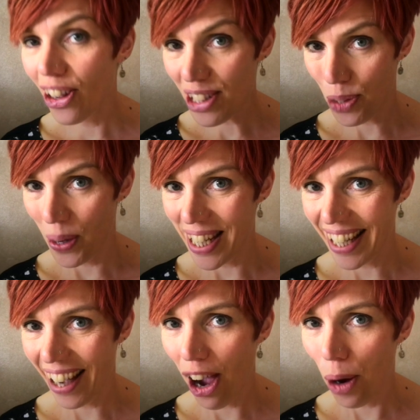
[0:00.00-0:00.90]
Last
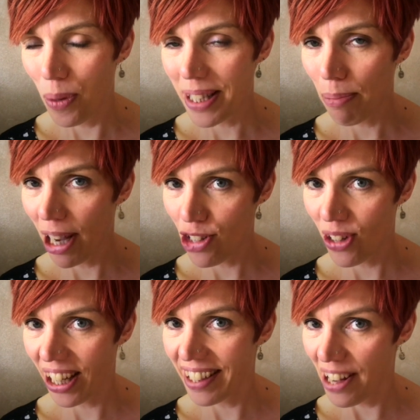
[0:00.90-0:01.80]
week, I was at
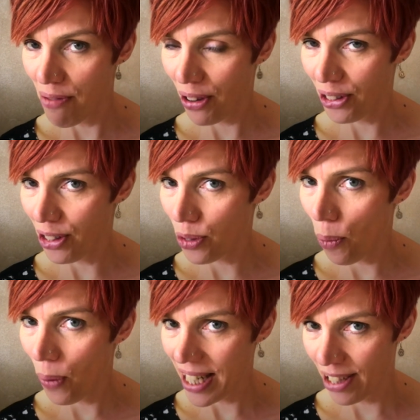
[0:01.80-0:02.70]
Patrick and Nirvana's
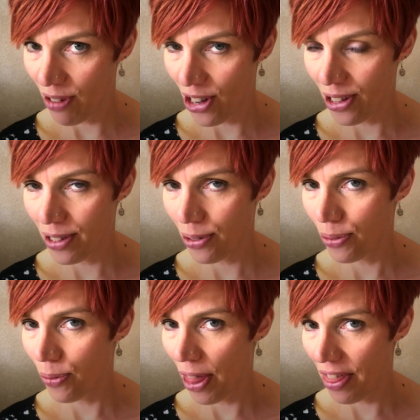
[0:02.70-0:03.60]
wedding
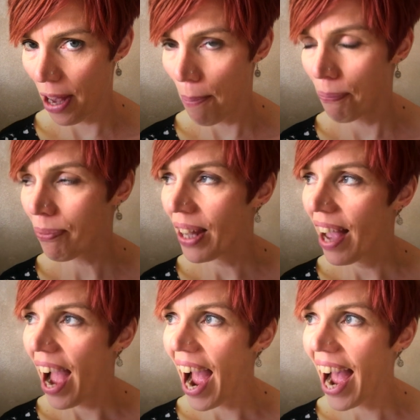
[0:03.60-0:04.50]
rehearsal with them,
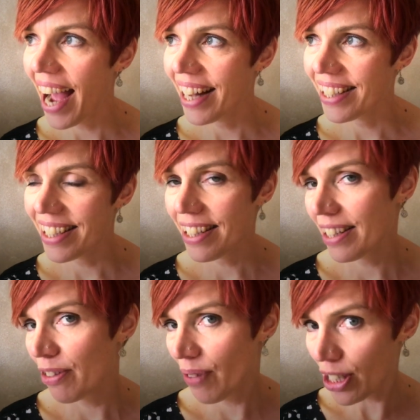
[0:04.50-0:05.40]
and
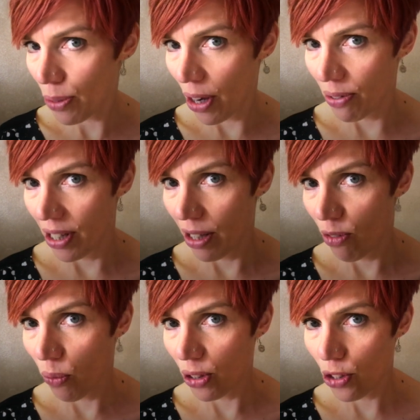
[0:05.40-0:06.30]
the venue owner
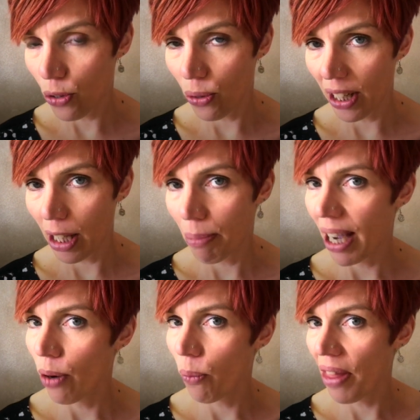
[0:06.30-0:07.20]
was talking
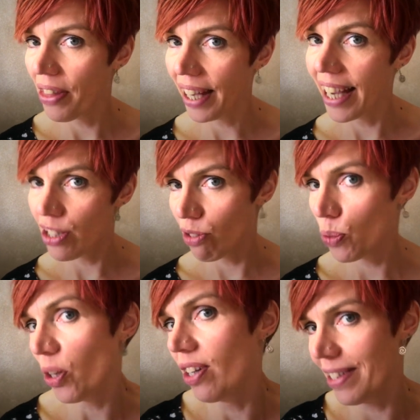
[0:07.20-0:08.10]
about when the
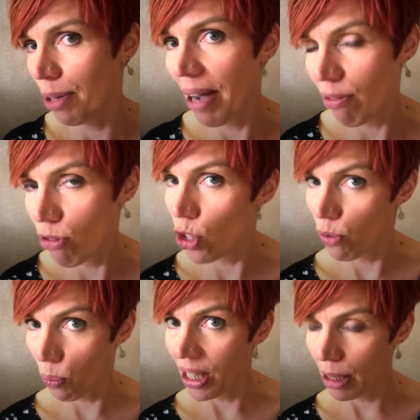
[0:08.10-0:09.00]
caterers were going to come out and do
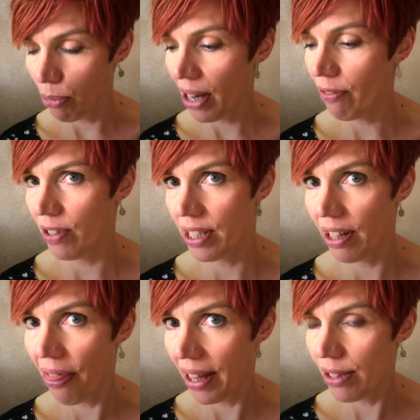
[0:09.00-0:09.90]
the wedding breakfast
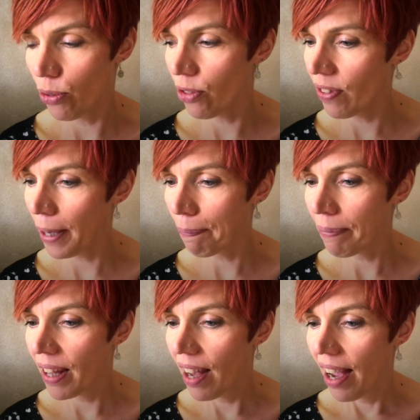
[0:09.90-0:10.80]
and that sort of thing.
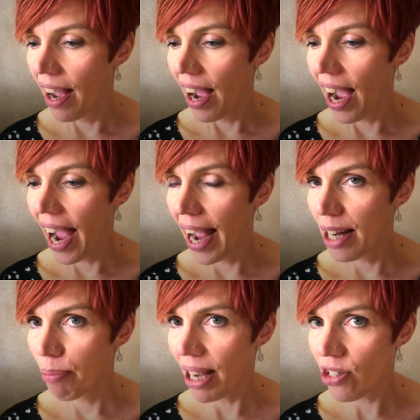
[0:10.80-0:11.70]

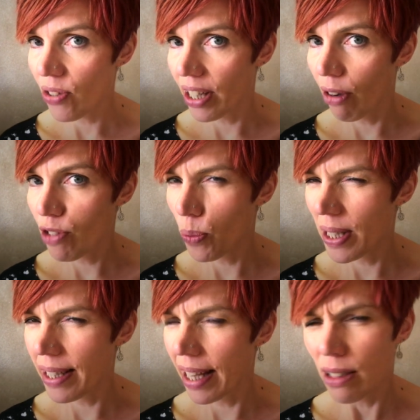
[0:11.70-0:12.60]
And Patrick afterwards
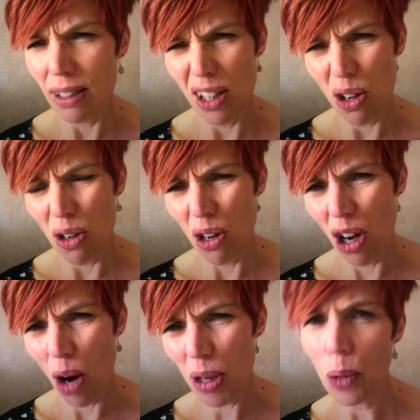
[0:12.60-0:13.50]
said,
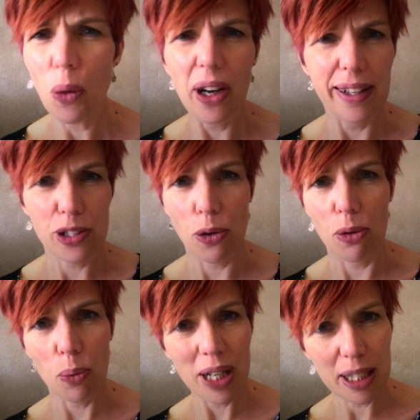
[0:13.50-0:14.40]
I wonder why it's
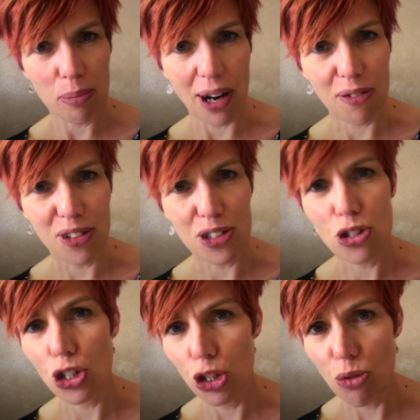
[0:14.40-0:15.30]
called a wedding breakfast,
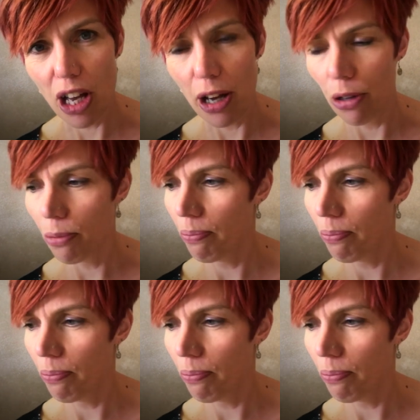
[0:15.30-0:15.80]
do you know?